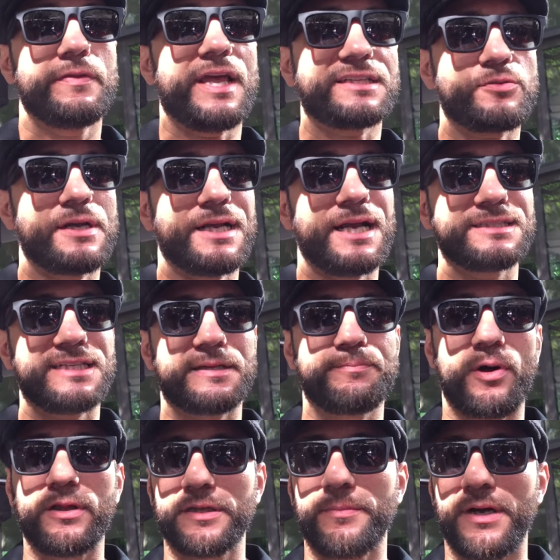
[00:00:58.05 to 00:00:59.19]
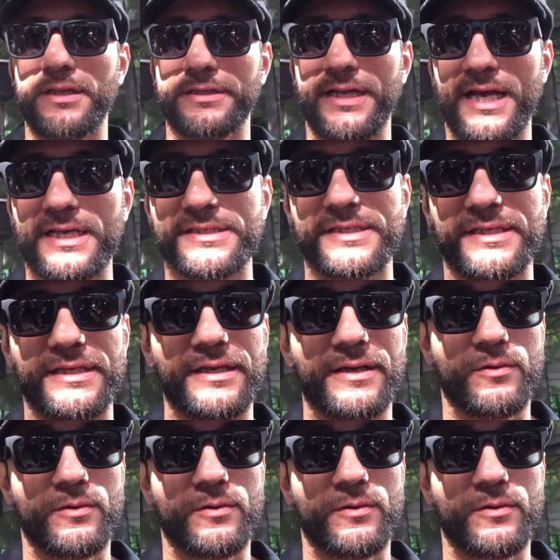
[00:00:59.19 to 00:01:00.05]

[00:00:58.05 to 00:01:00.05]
That's why guy like Paulie Malignaggi,